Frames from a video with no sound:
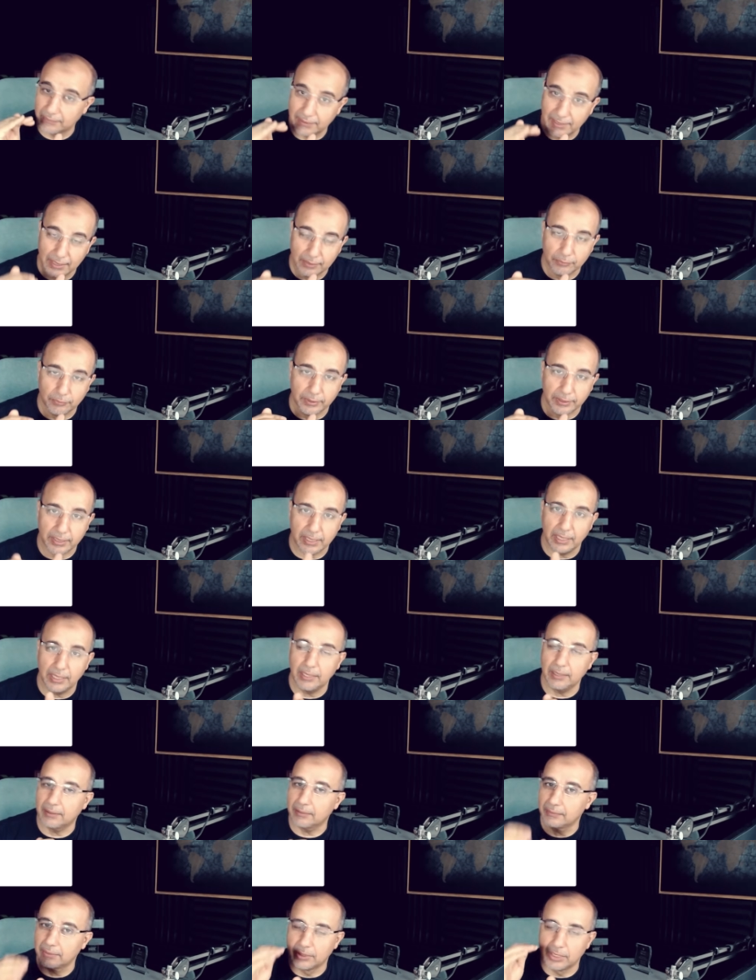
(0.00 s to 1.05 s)

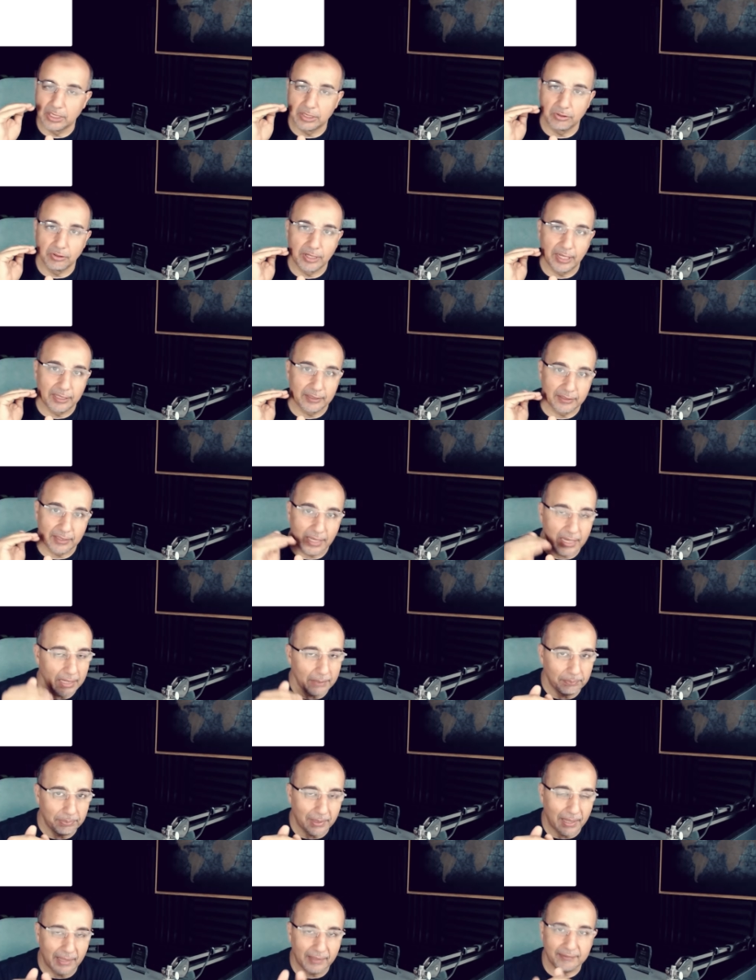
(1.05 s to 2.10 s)
networking, you need to get A
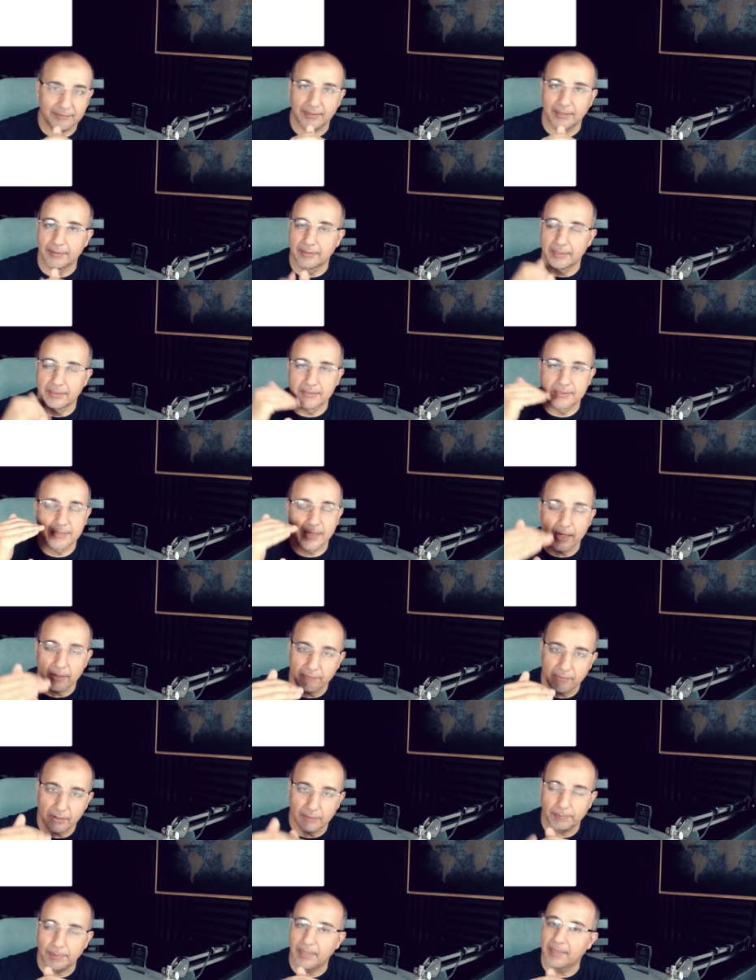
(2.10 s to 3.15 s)
plus, and then
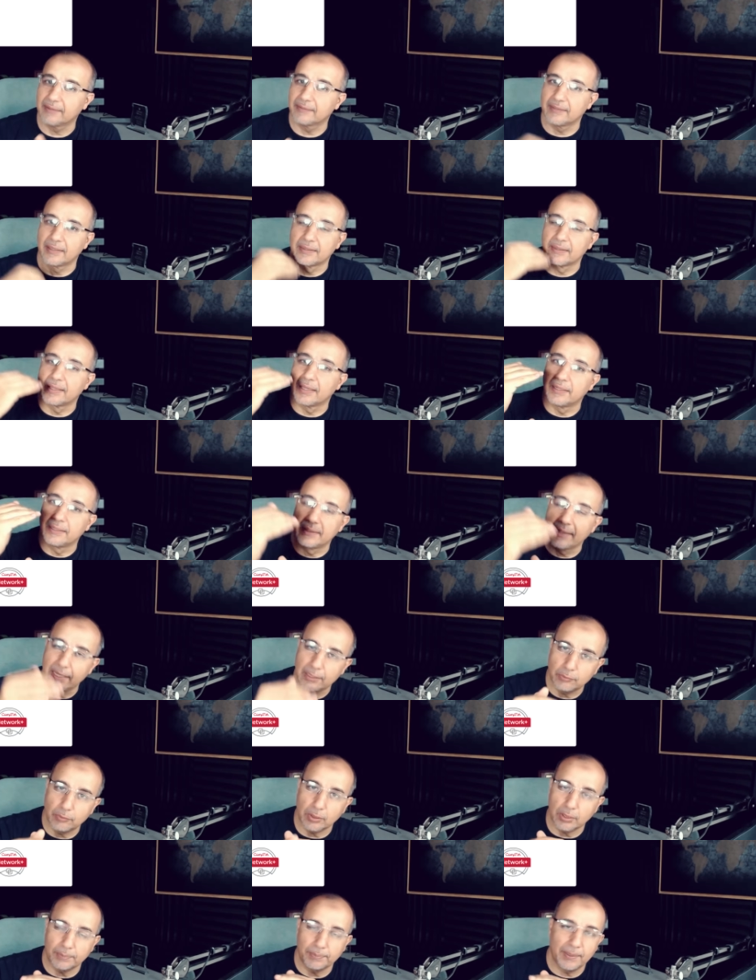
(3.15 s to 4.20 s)
server plus, and then
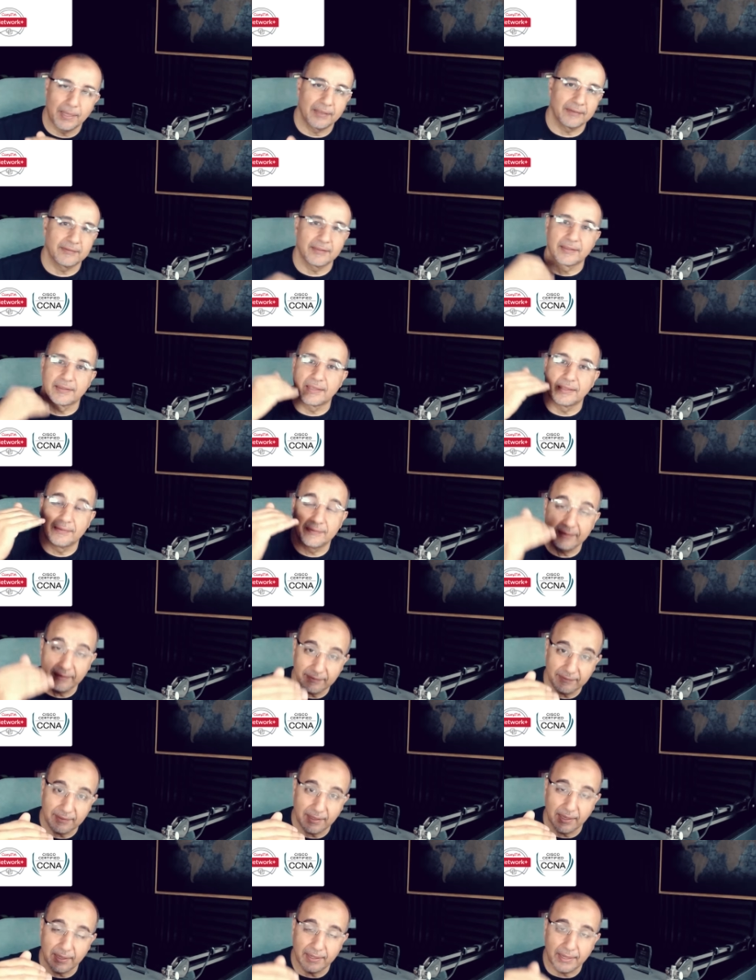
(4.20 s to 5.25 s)
network plus, and then
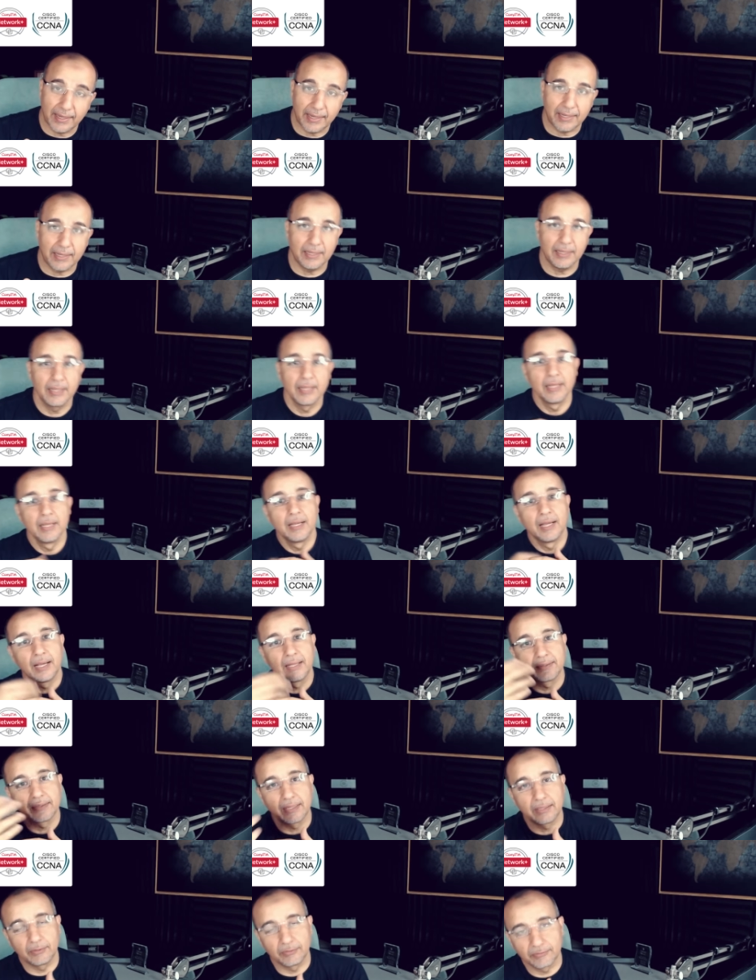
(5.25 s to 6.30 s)
CCNA, and
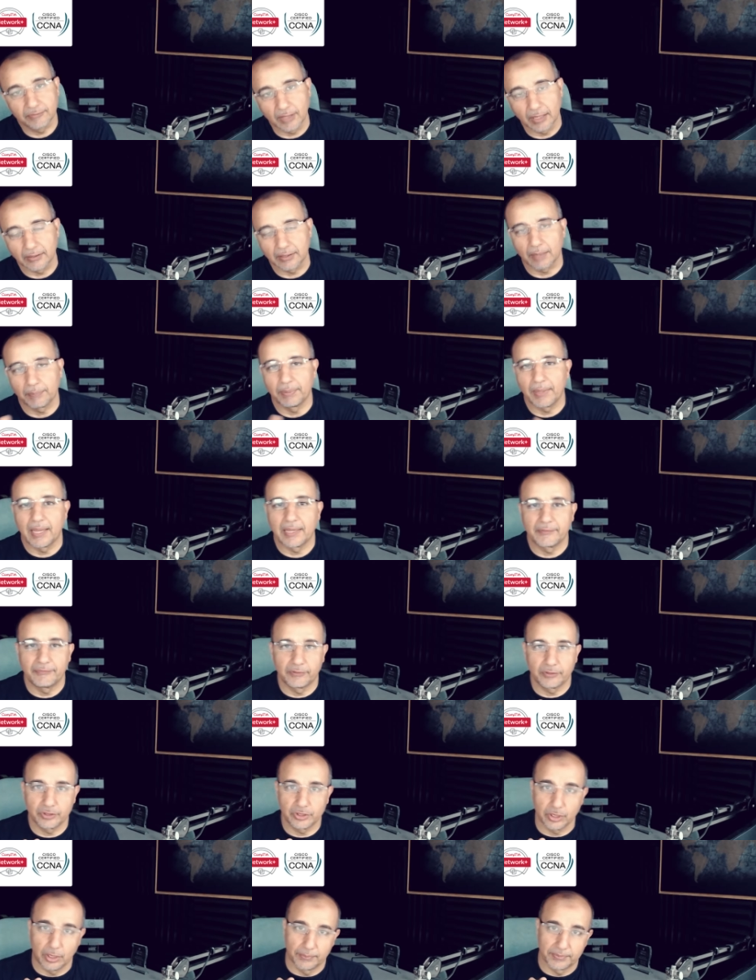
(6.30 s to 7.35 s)
then you start applying for
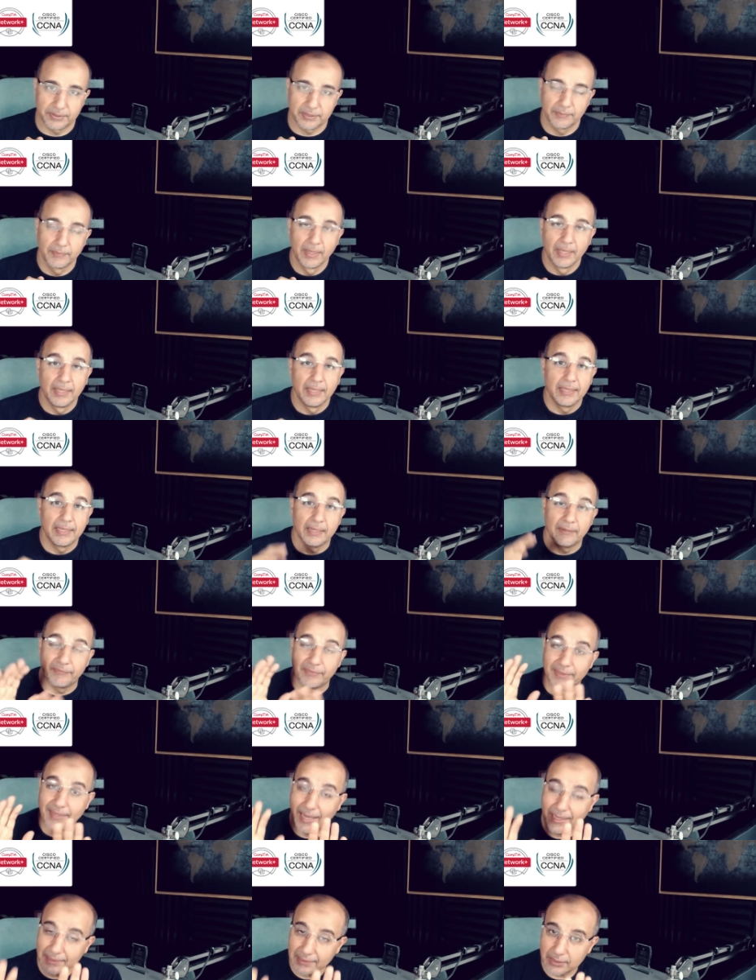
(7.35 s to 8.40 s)
jobs. If
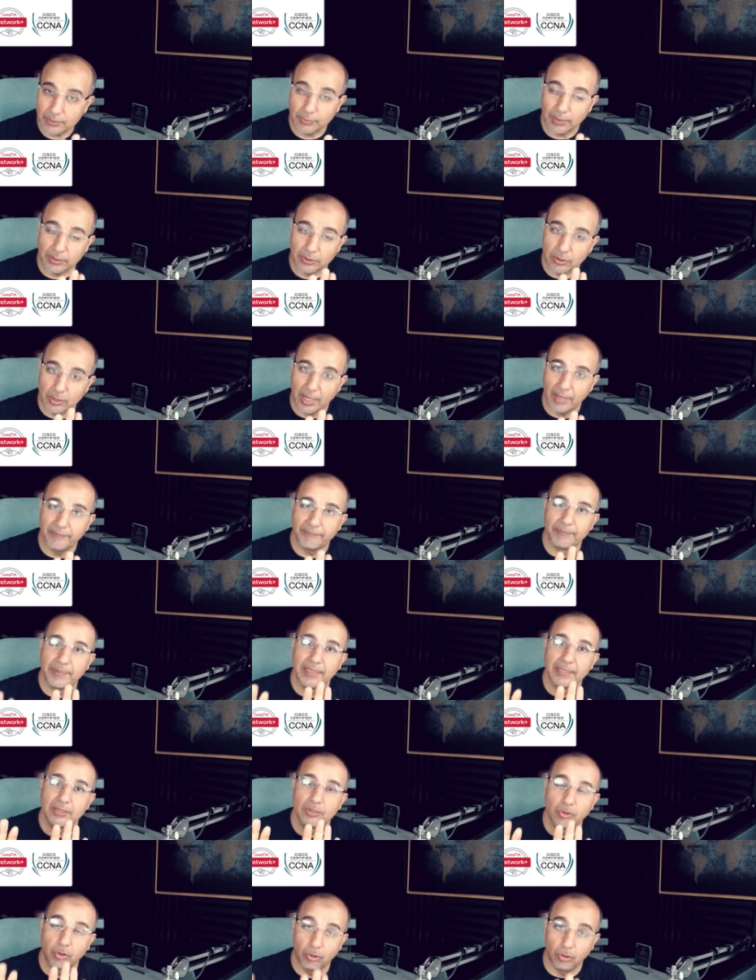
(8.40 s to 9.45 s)
that is what you have
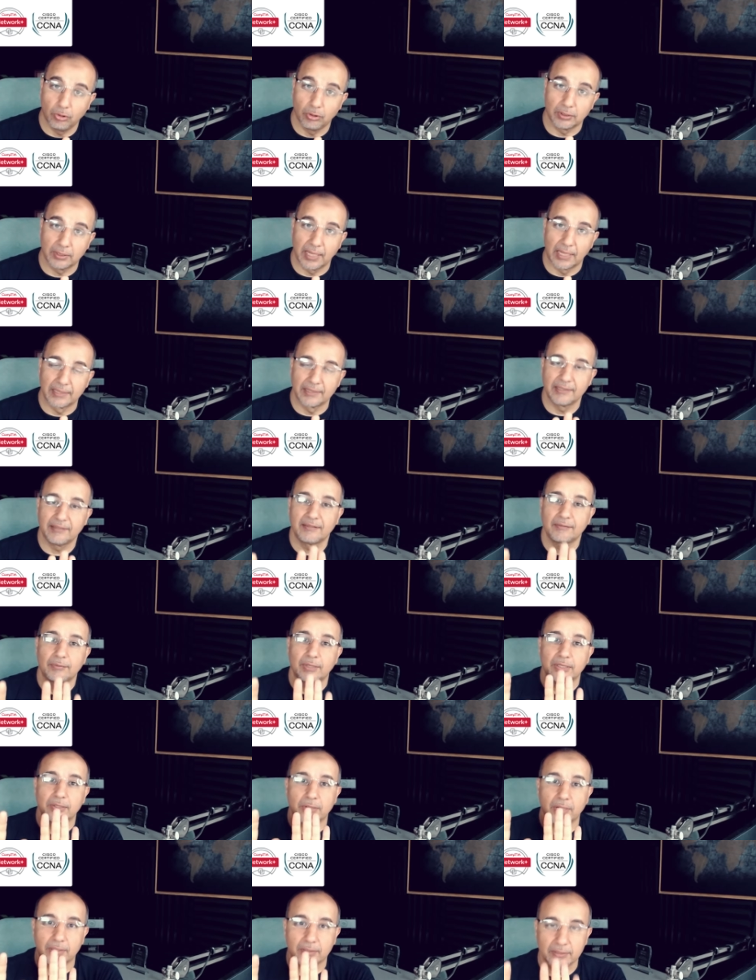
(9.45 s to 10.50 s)
been told and this is
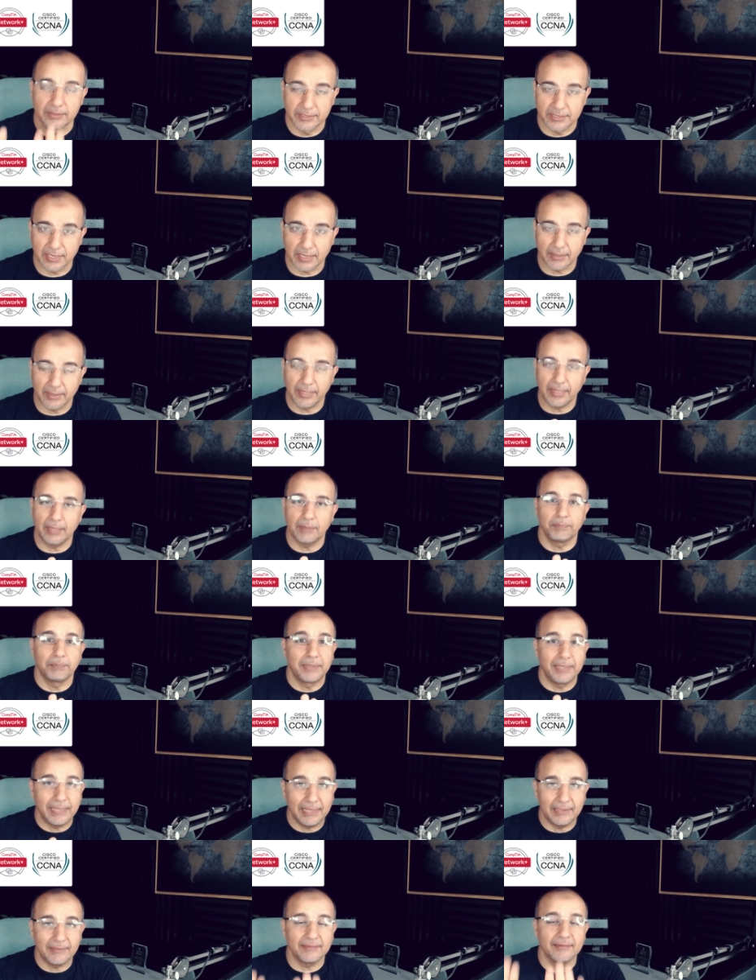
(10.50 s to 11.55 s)
what you are considering,
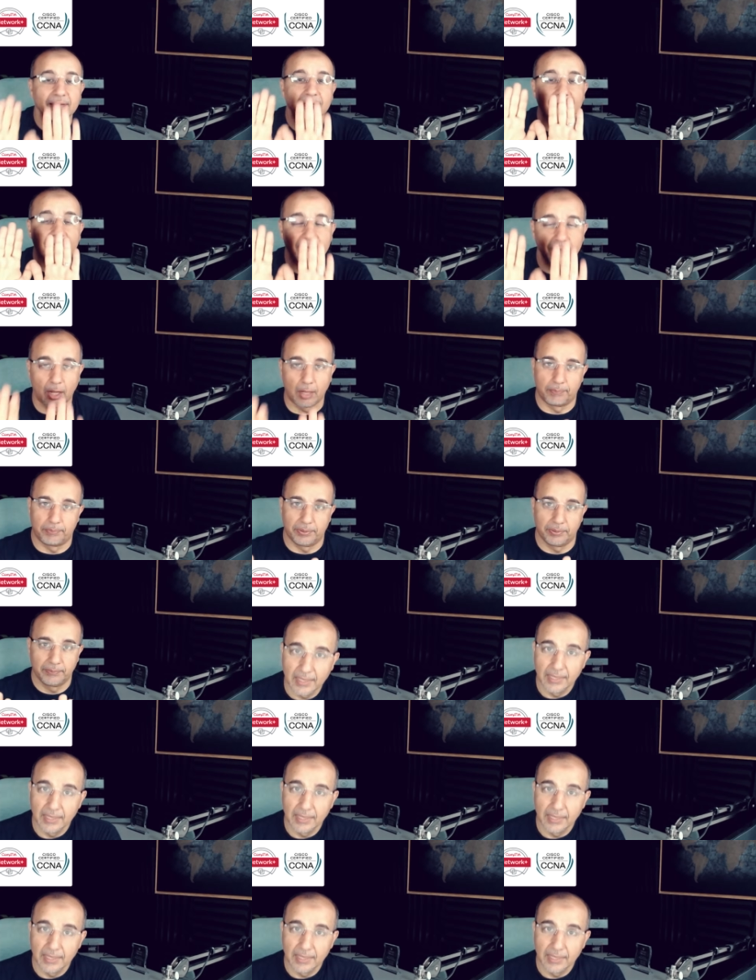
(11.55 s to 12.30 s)
please stop.